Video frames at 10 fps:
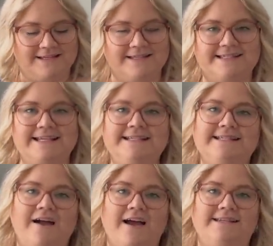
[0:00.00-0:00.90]

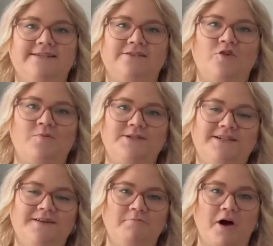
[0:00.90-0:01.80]
since I
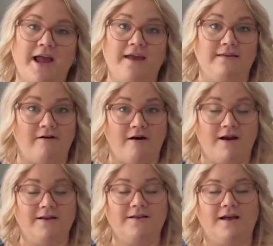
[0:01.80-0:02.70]
stopped buying
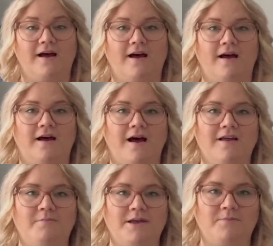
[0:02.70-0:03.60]
yarn, uh,
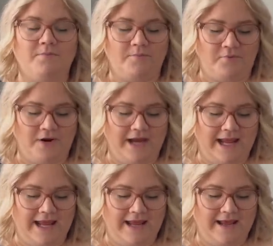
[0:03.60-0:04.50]
I've been
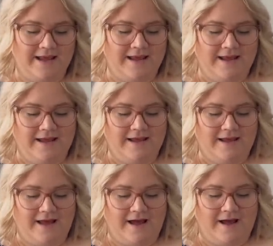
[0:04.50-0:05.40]
pretty,
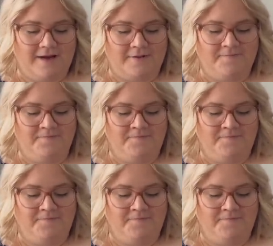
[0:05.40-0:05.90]
um,